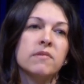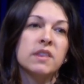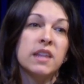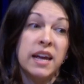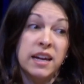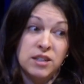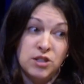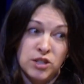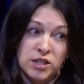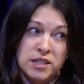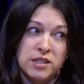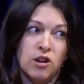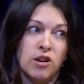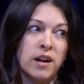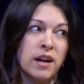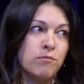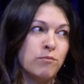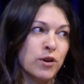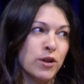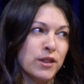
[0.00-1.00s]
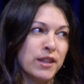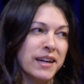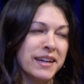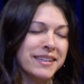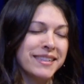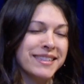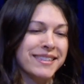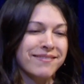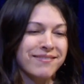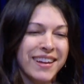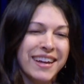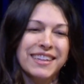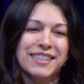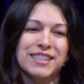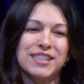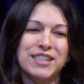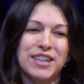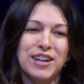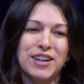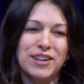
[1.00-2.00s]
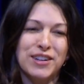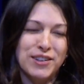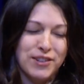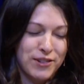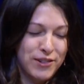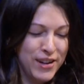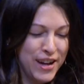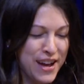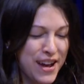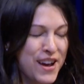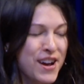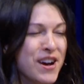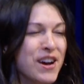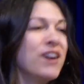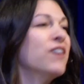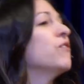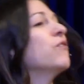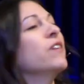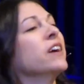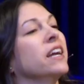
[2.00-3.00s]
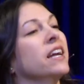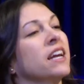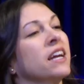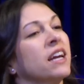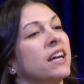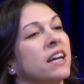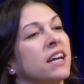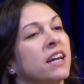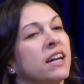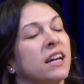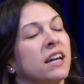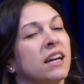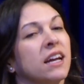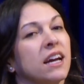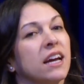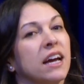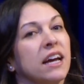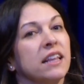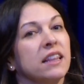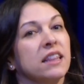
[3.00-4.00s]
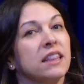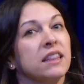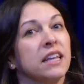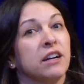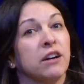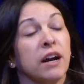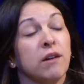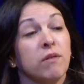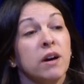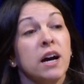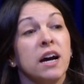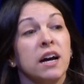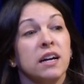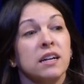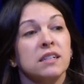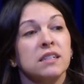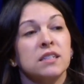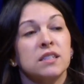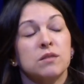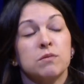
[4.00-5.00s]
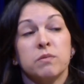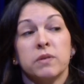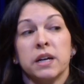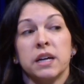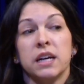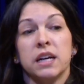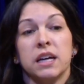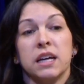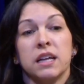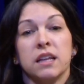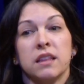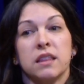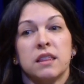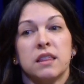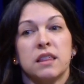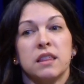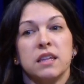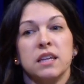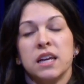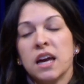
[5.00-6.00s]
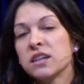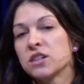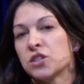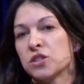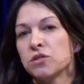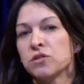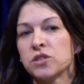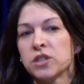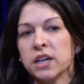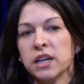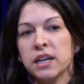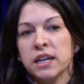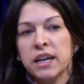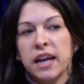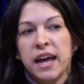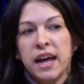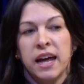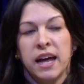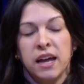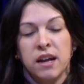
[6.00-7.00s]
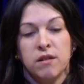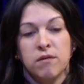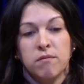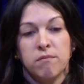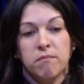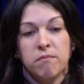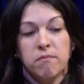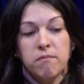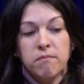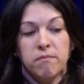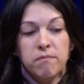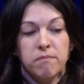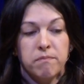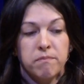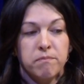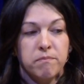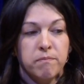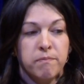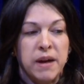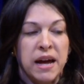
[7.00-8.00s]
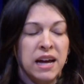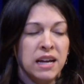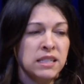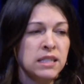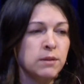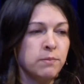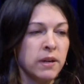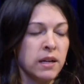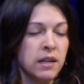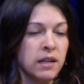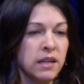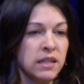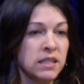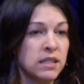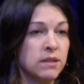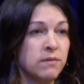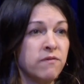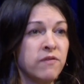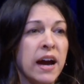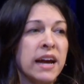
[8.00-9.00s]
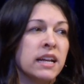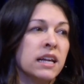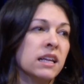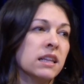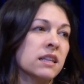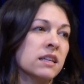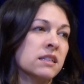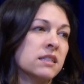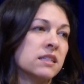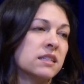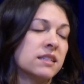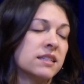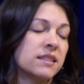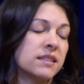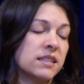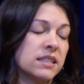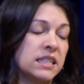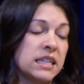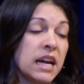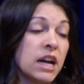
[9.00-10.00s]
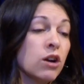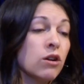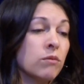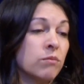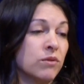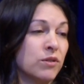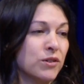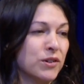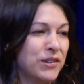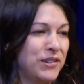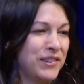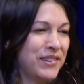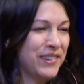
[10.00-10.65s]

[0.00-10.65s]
They had just all had birthdays, and so here I was with young children, and my husband is fighting this terrible